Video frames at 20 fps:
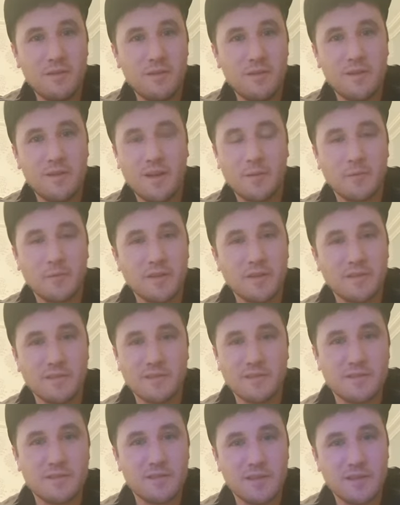I mean,
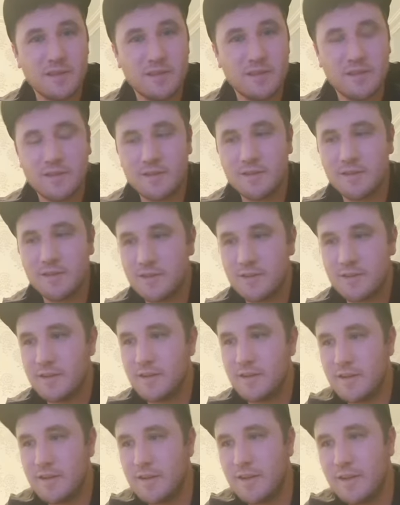
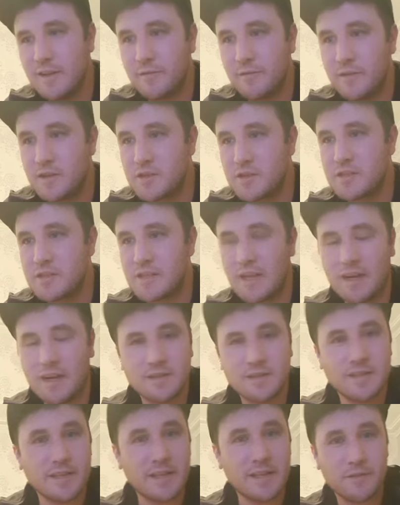if it's
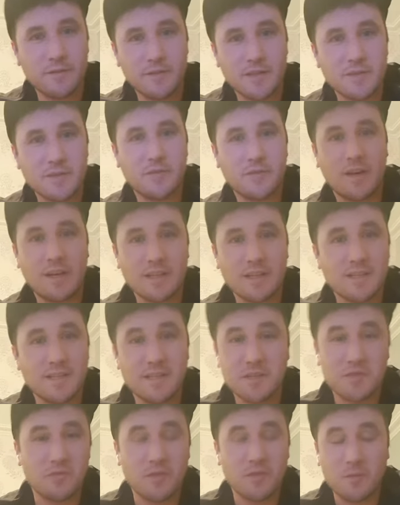static, if it's fast, it
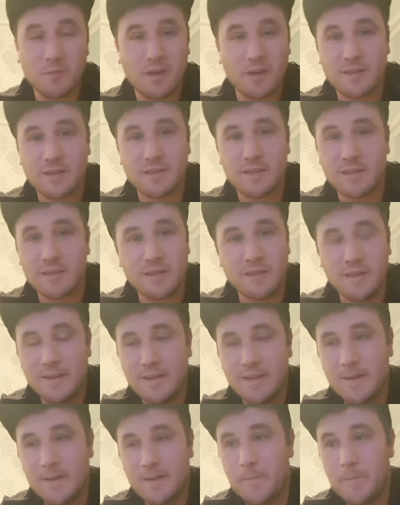doesn't really matter.
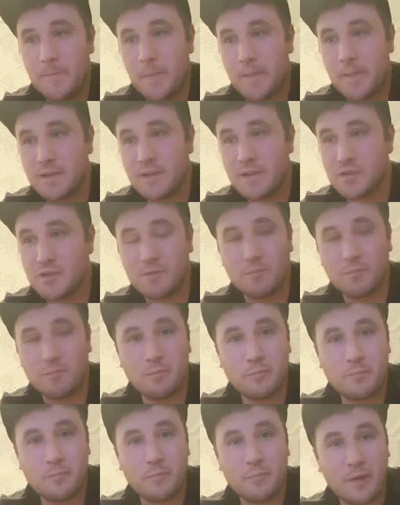It's just a
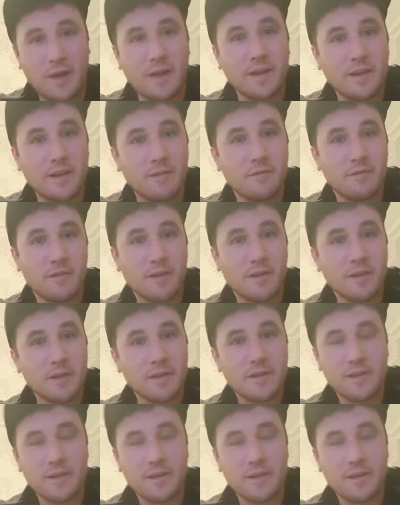banging fly.